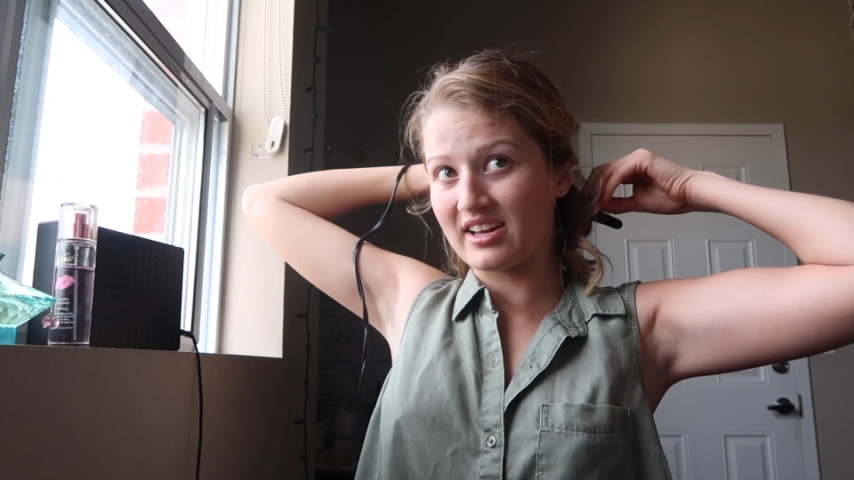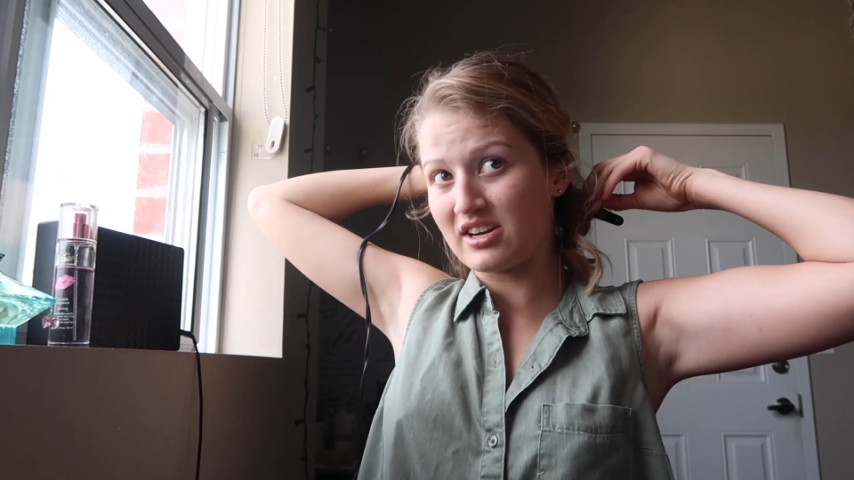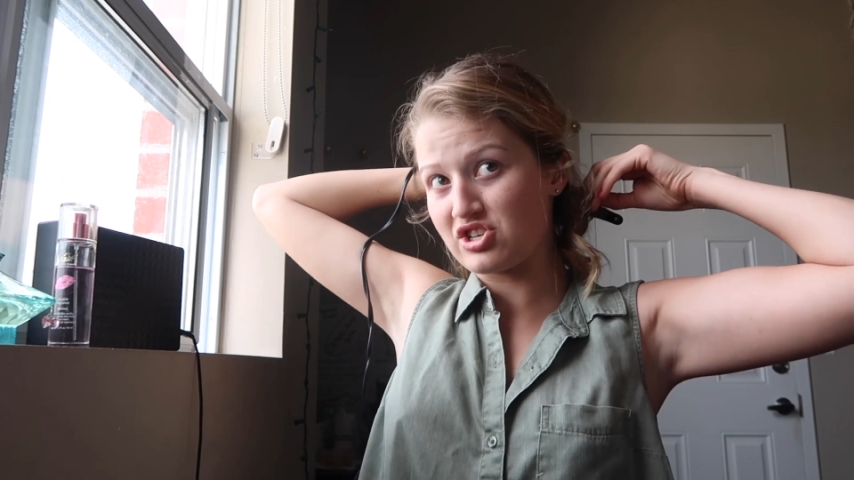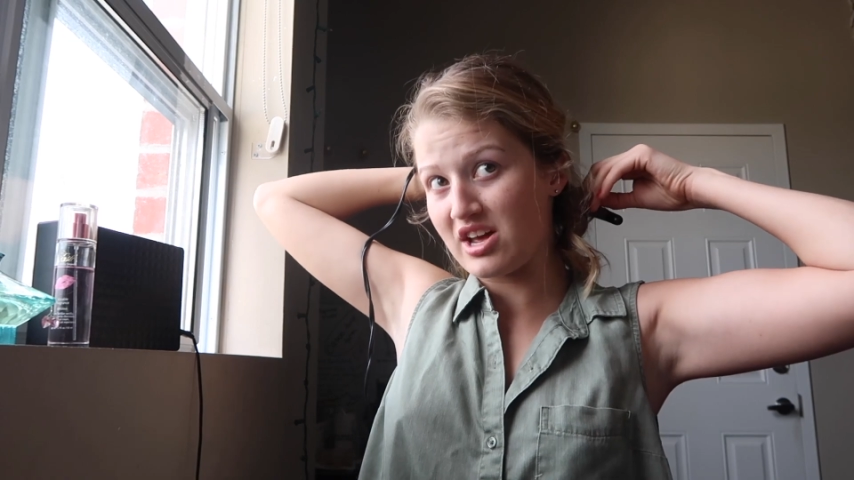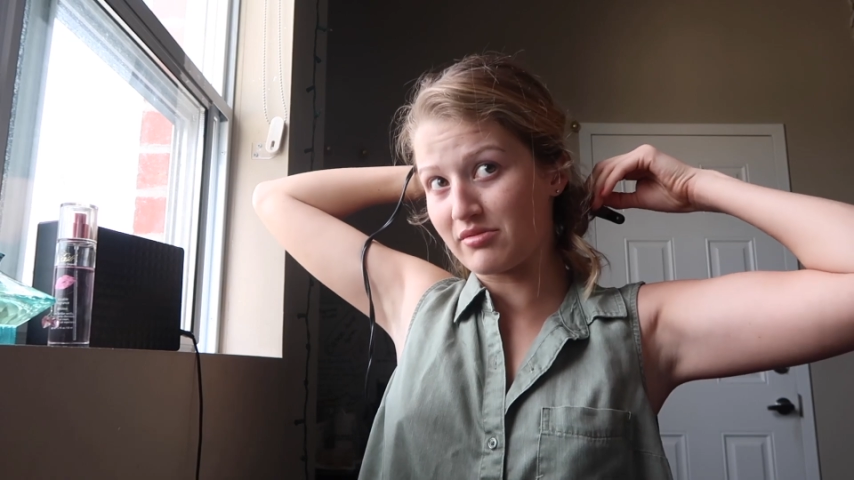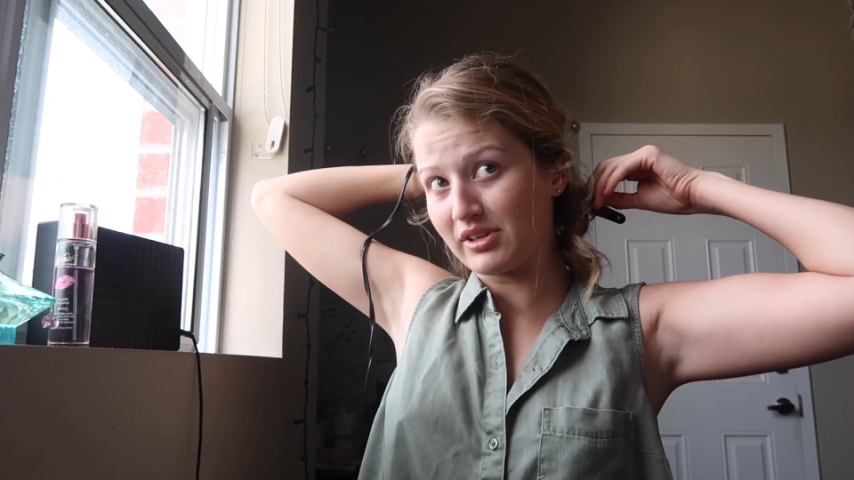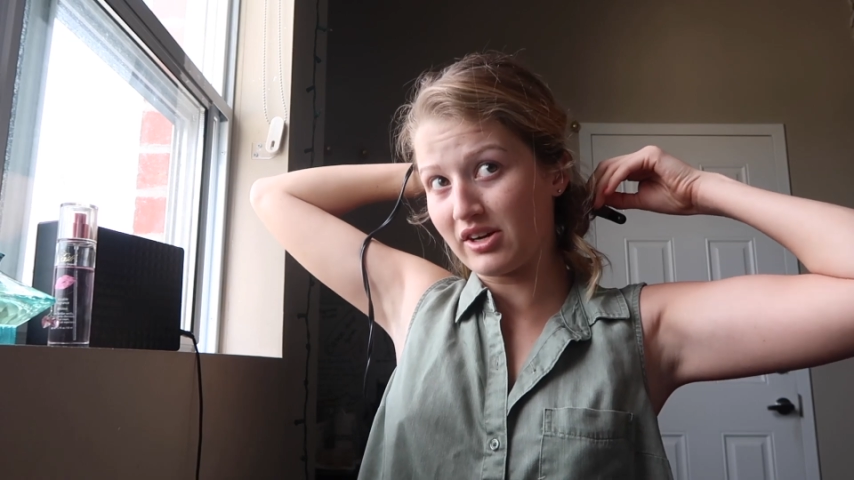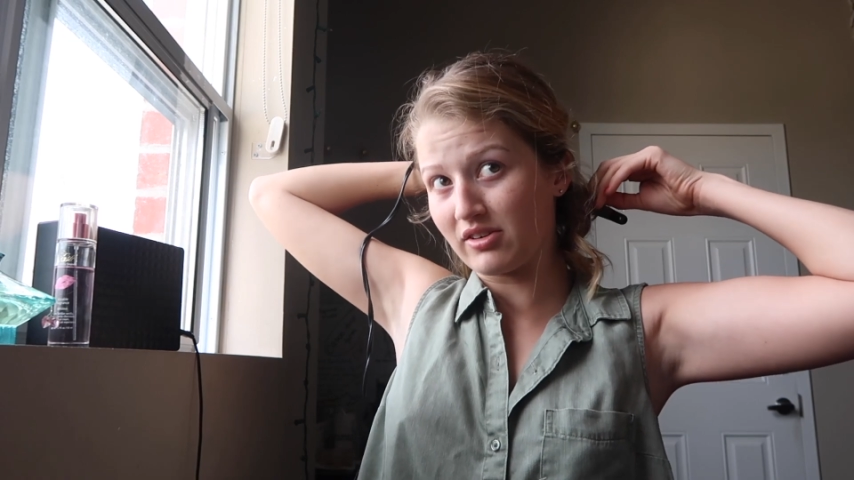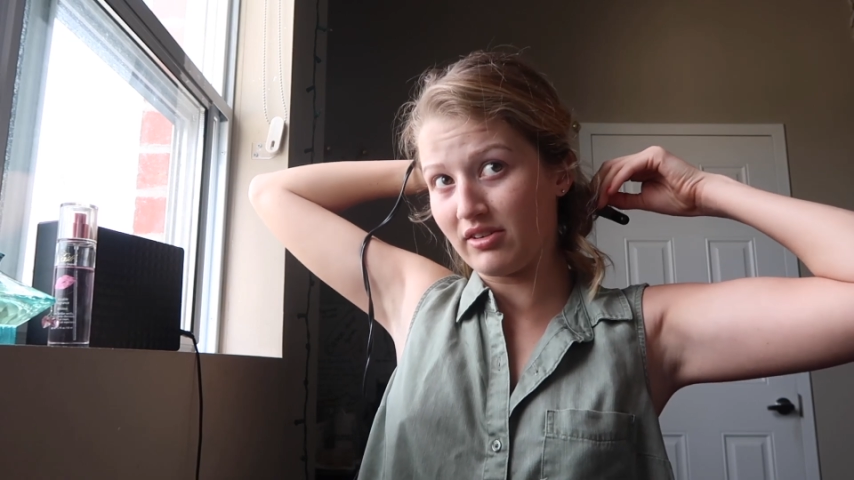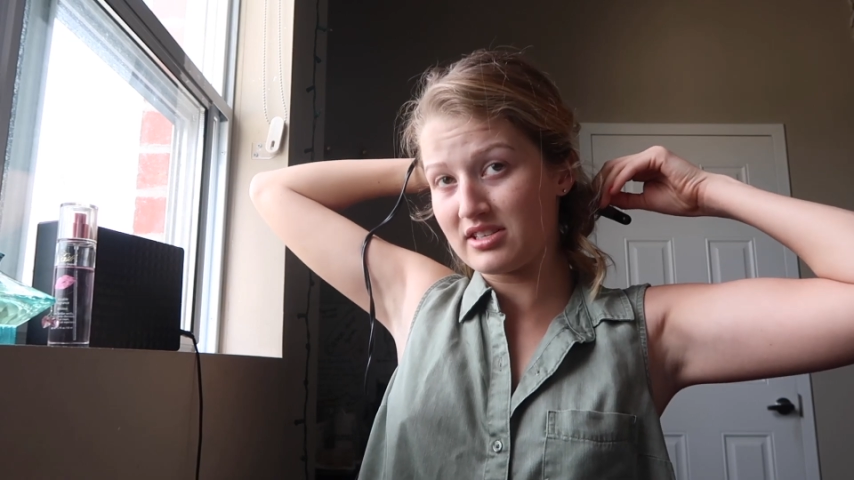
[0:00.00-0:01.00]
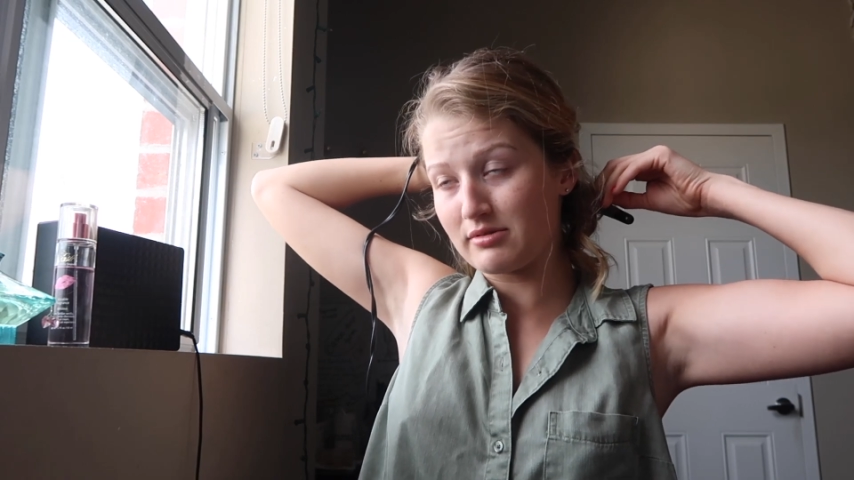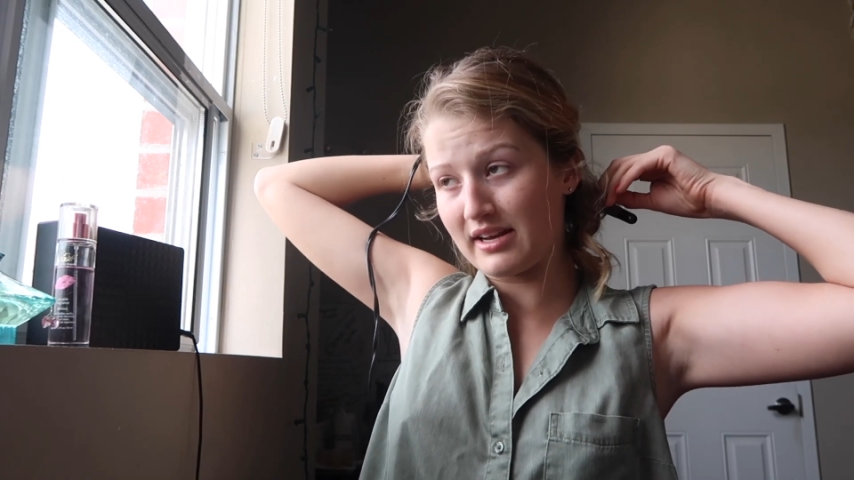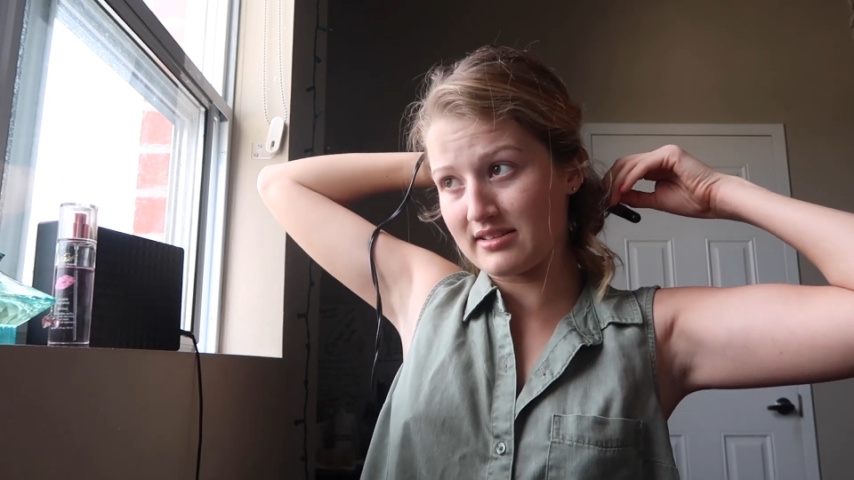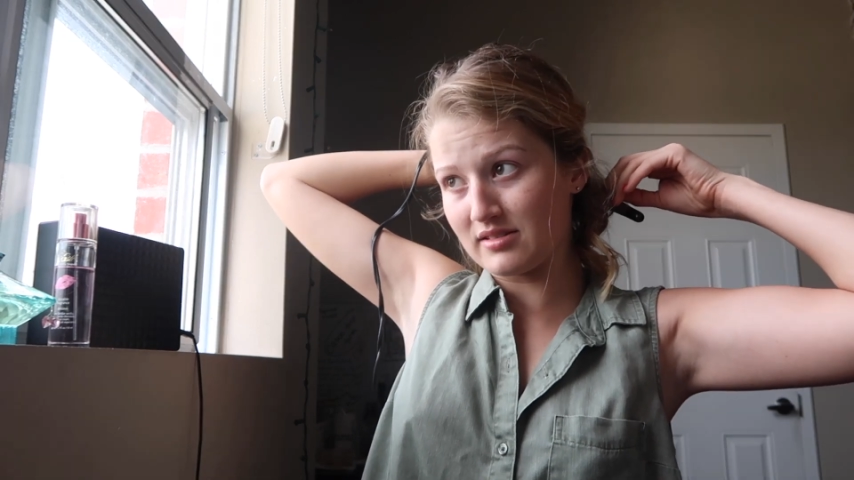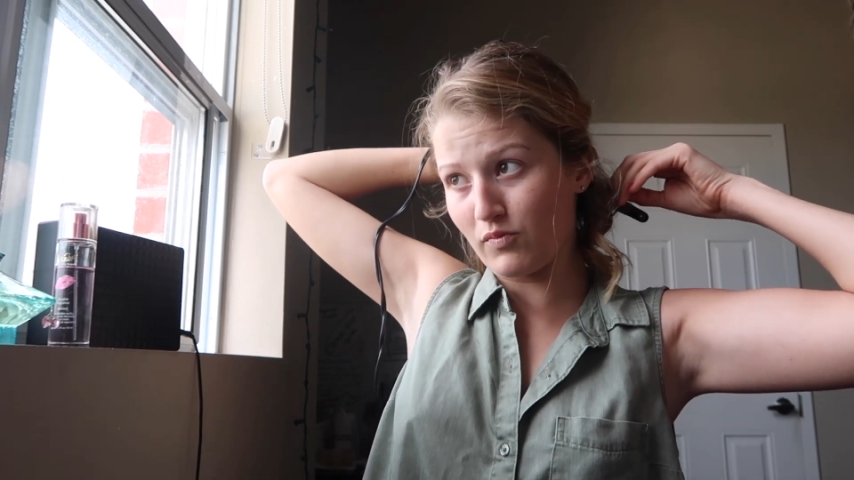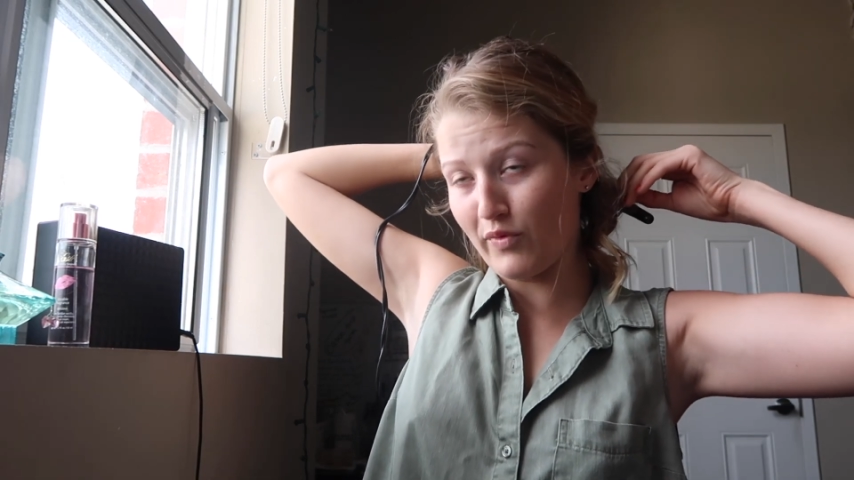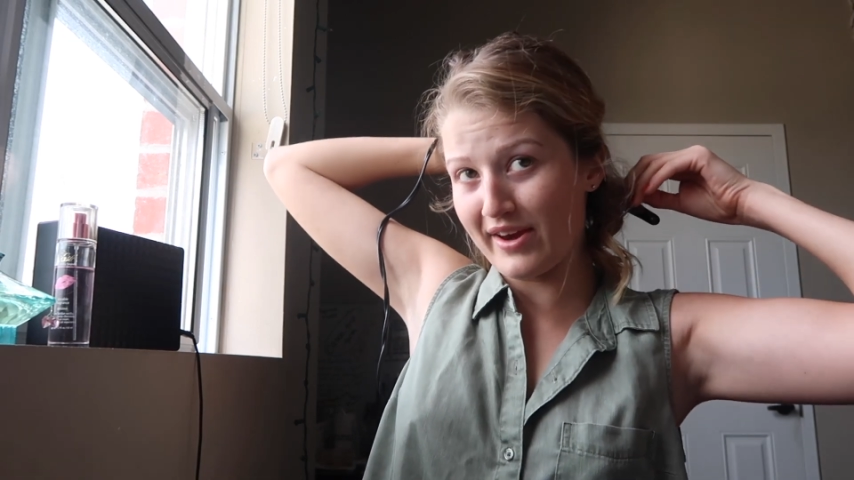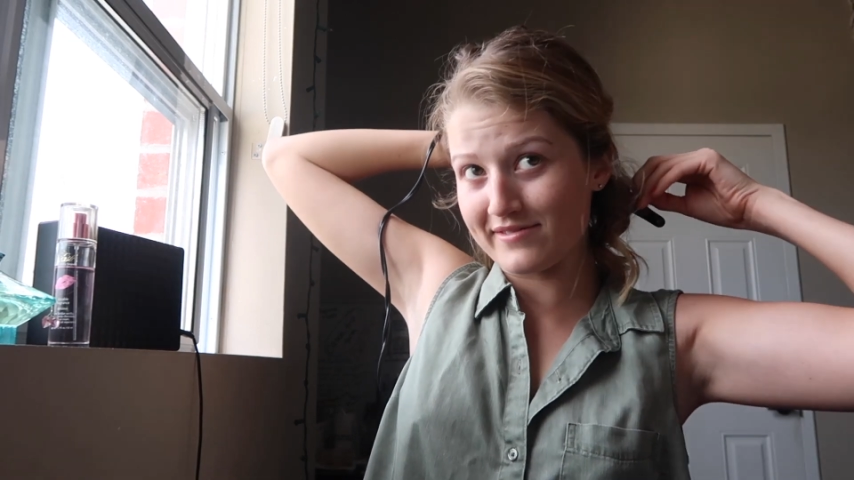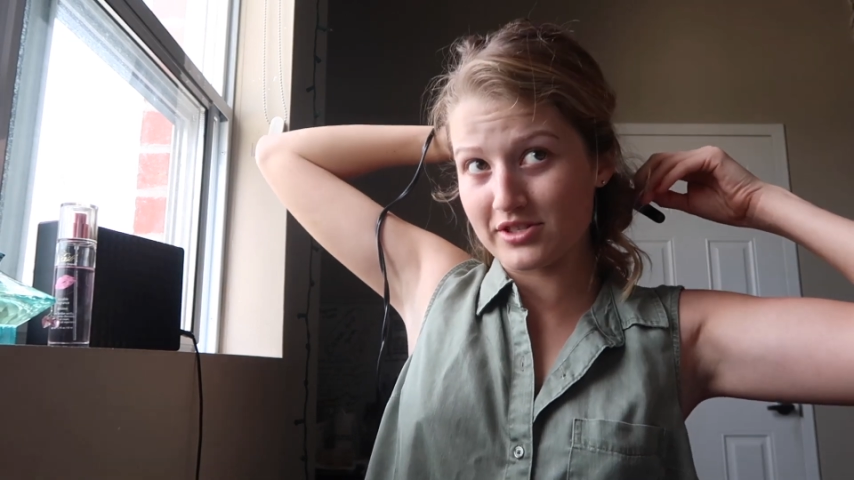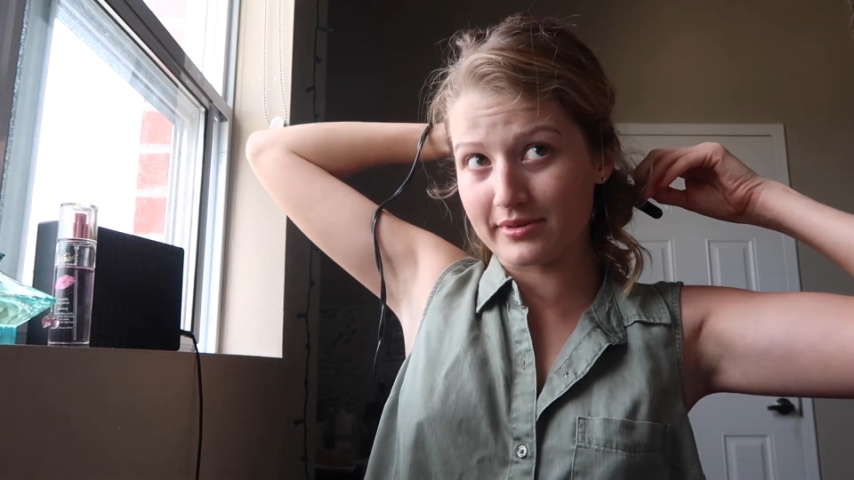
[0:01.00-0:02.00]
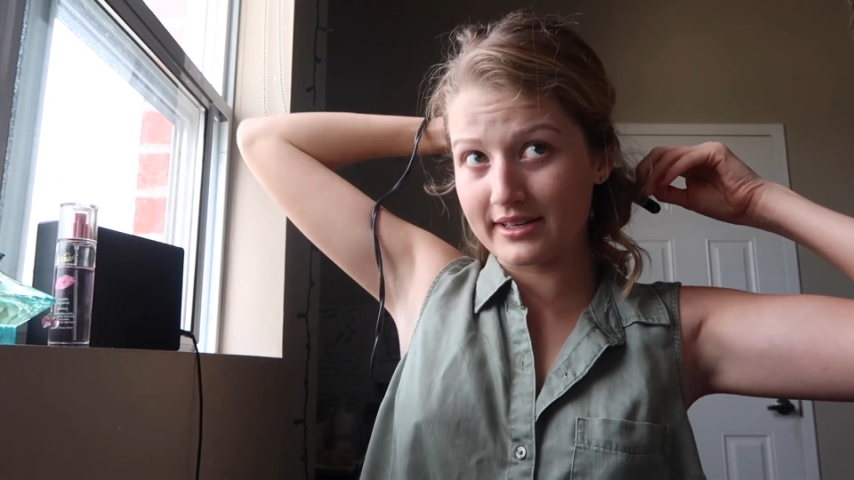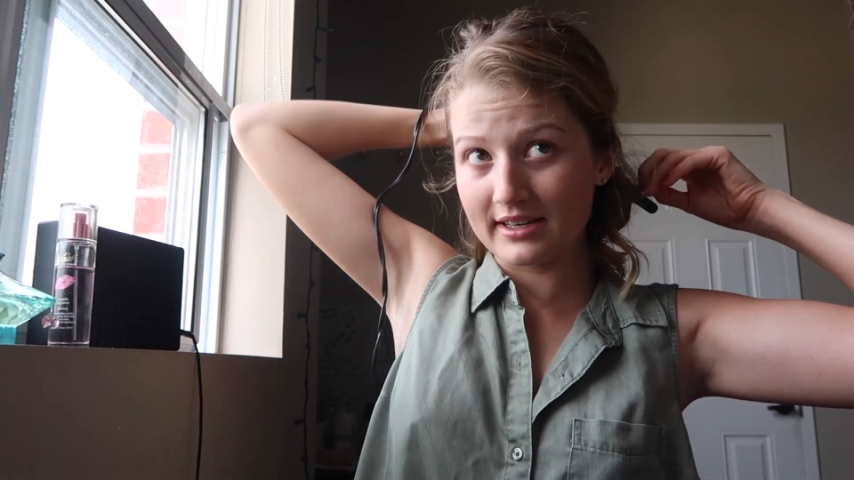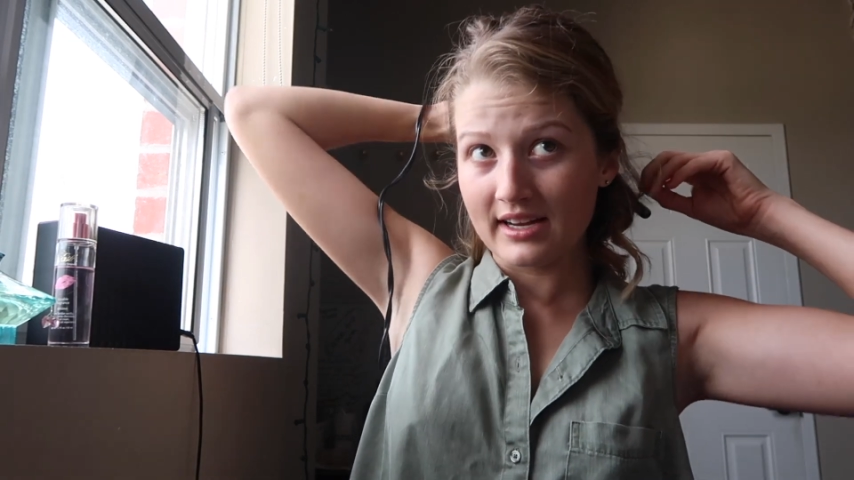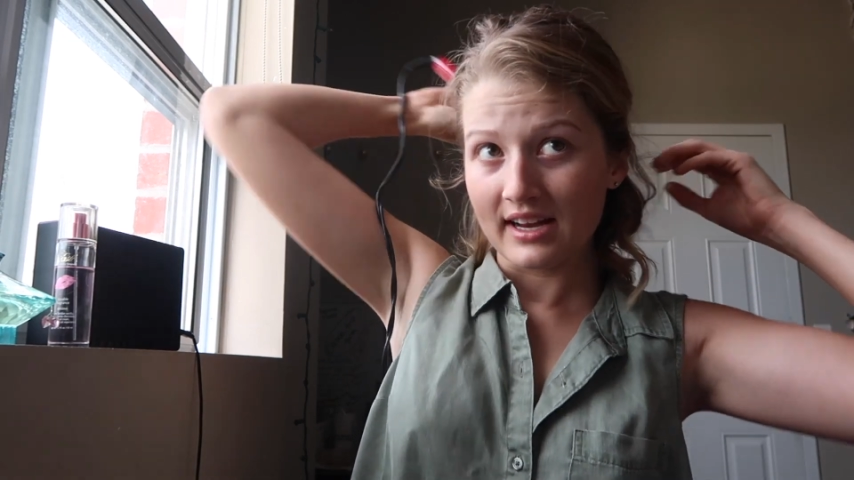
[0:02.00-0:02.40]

kind of generally curl it so it has some wave to it,